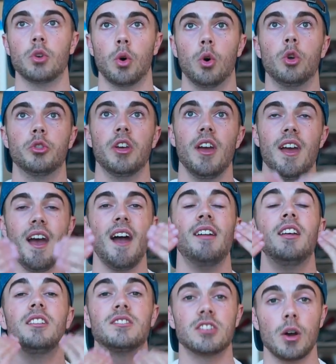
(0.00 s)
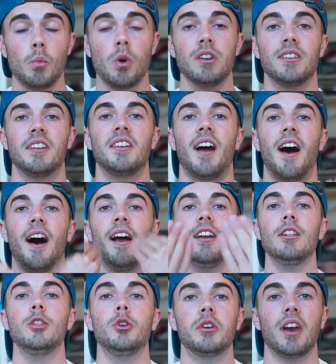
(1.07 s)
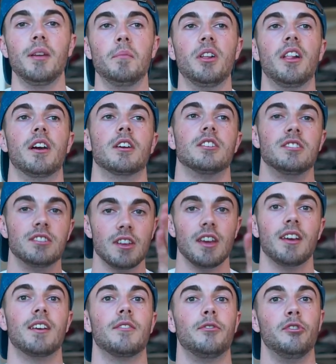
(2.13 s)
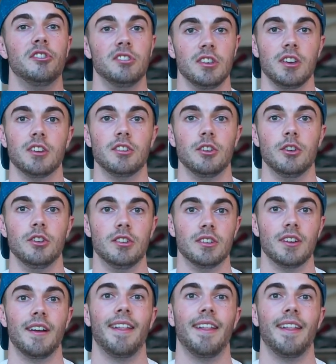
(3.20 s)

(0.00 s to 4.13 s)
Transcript: to hold, and it's someone that I look at and be like, sick physique, dude.